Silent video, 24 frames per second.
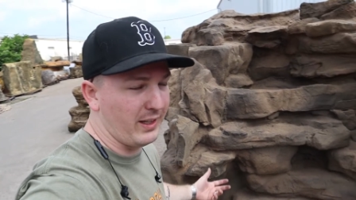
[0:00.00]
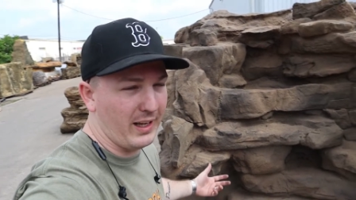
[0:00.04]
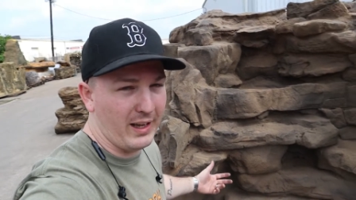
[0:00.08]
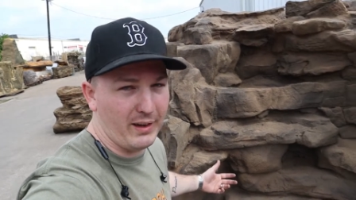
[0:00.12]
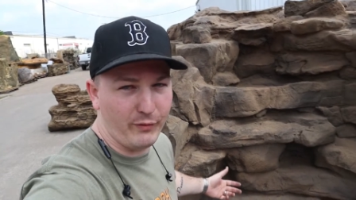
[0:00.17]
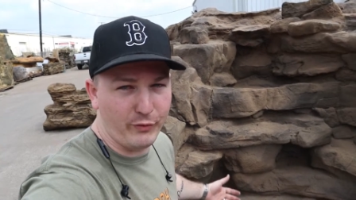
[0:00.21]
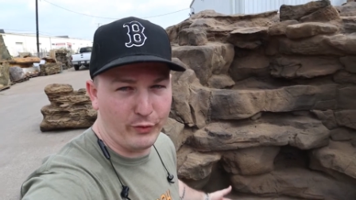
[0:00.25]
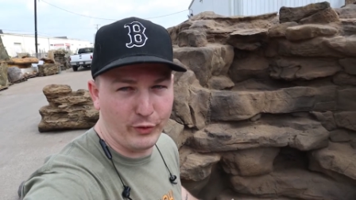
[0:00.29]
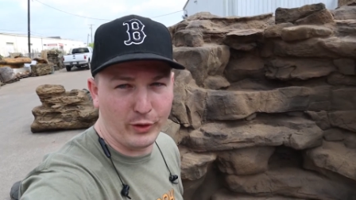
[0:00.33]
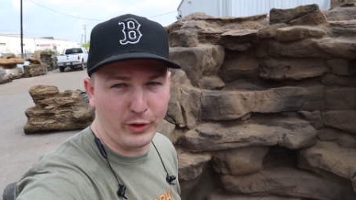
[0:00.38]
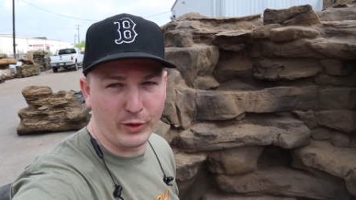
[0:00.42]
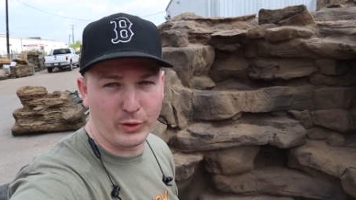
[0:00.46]

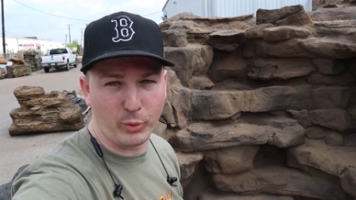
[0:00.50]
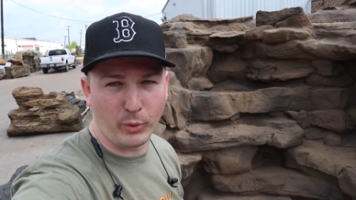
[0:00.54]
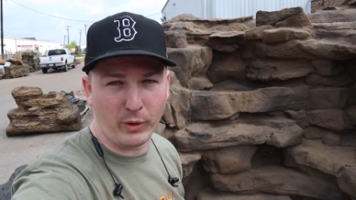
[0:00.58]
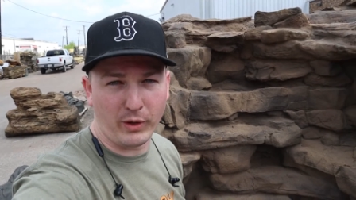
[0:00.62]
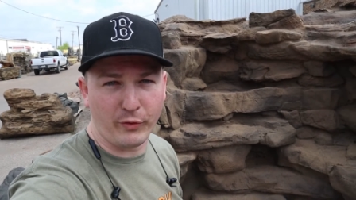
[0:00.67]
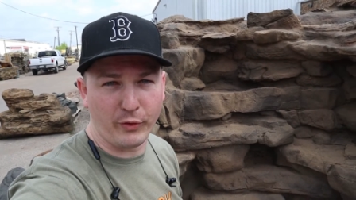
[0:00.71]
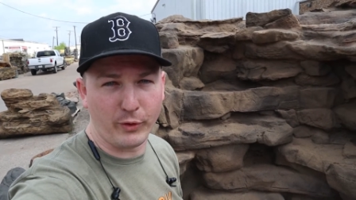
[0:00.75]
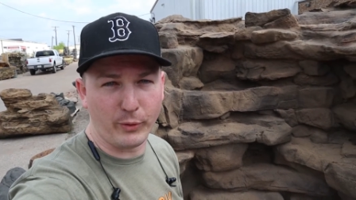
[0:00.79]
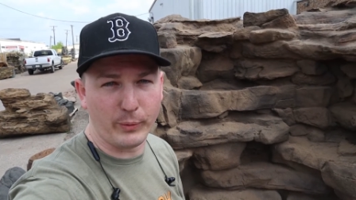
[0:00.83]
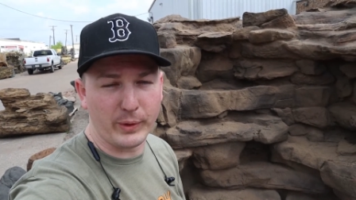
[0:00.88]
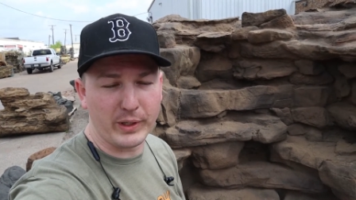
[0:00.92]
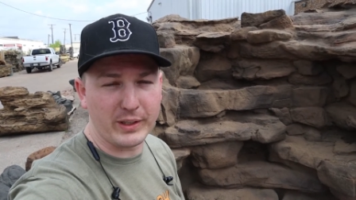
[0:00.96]
10 foot or
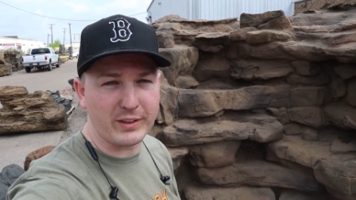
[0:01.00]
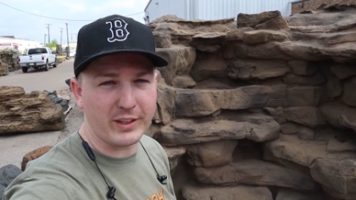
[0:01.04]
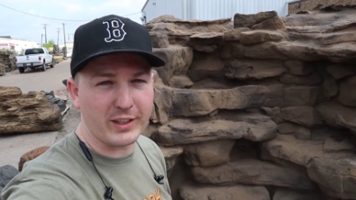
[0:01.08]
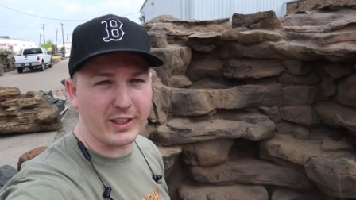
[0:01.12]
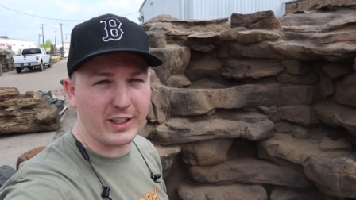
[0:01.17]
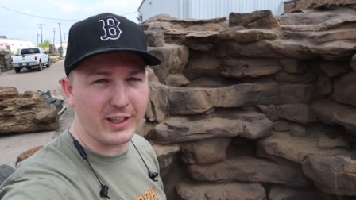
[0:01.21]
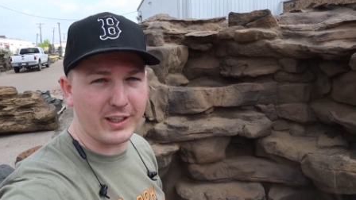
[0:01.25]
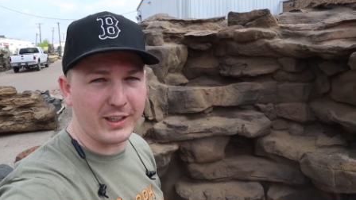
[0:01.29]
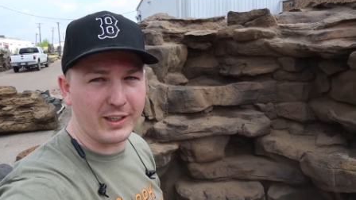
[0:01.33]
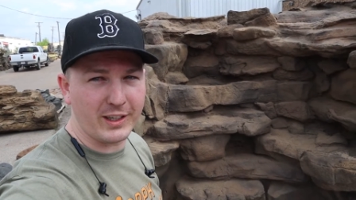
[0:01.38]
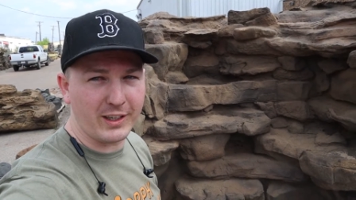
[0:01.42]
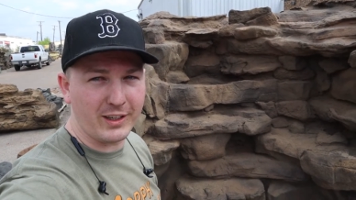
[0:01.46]
20 foot
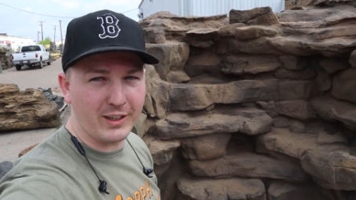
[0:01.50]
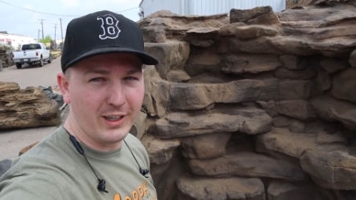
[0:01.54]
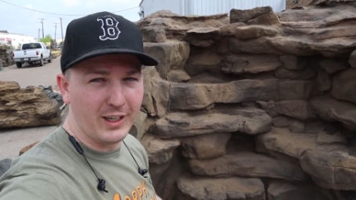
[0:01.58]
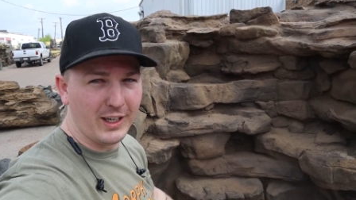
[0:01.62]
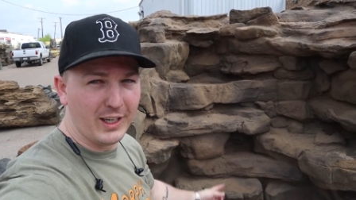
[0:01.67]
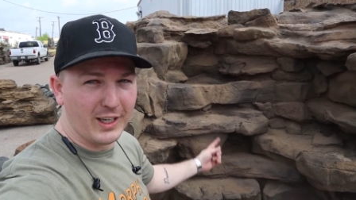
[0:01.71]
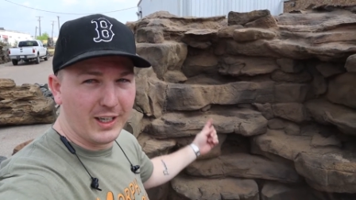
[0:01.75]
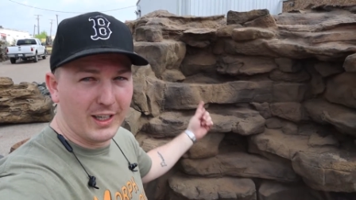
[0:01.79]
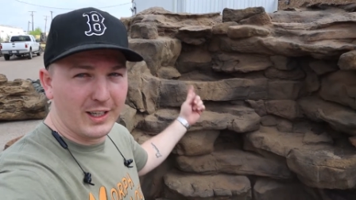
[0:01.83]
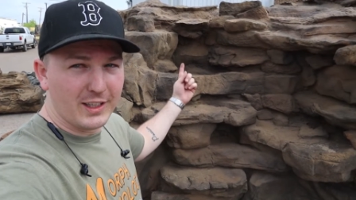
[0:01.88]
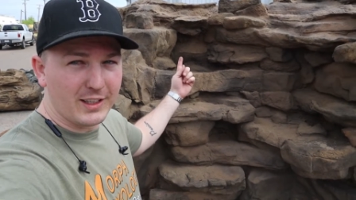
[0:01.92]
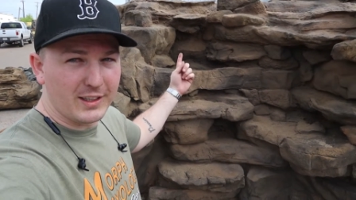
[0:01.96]
retic in here,
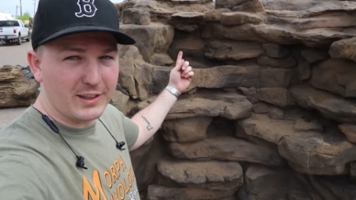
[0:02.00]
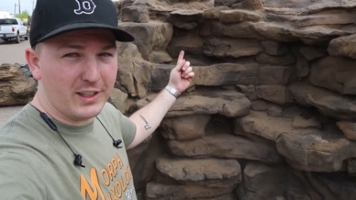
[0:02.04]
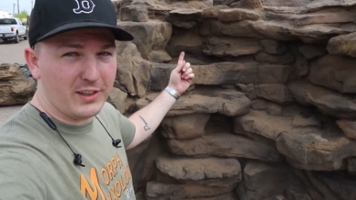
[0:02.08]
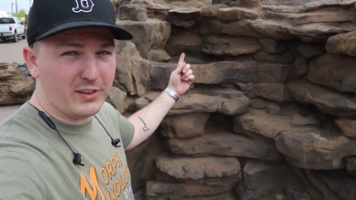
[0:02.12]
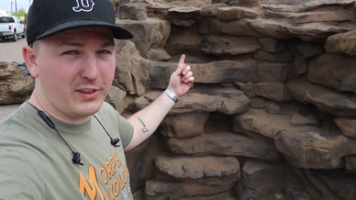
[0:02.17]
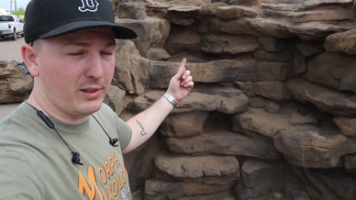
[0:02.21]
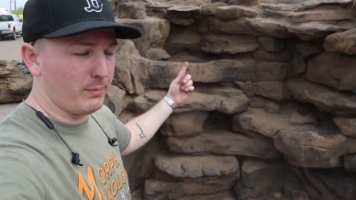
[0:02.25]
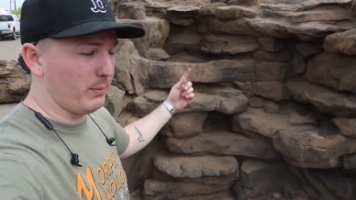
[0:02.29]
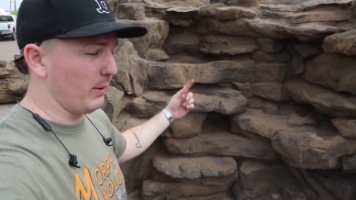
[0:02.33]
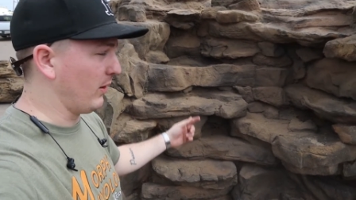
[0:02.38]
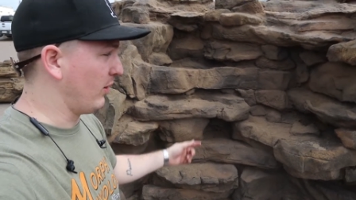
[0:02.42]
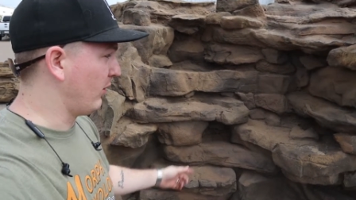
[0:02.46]

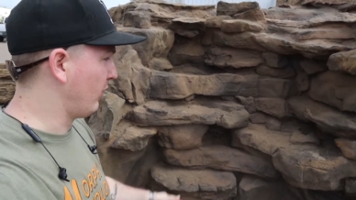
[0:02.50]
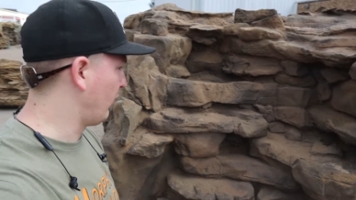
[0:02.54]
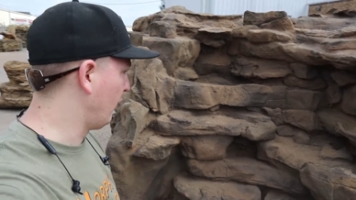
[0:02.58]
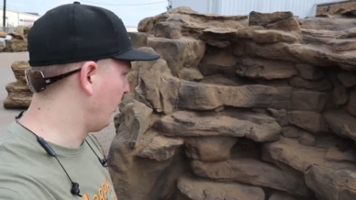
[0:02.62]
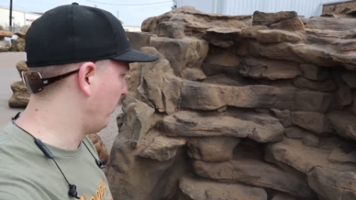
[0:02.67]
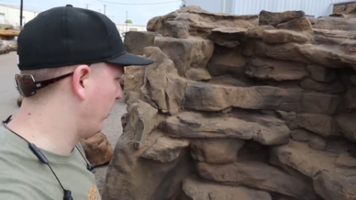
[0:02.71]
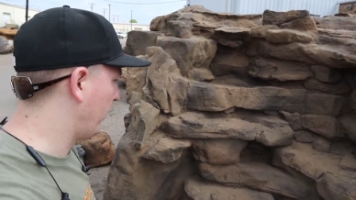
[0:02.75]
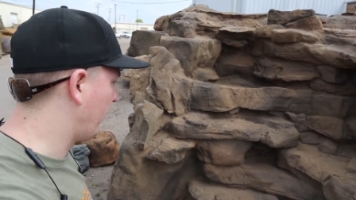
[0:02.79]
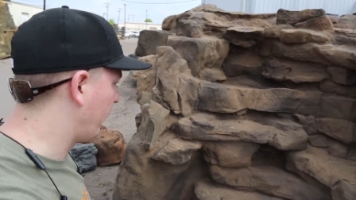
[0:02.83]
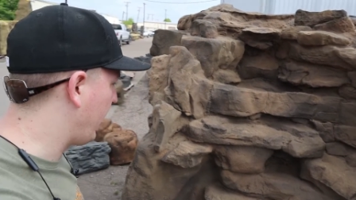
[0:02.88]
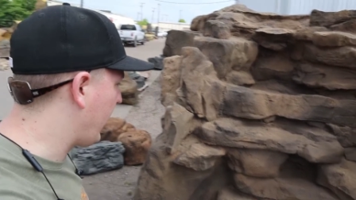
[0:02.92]
this would be super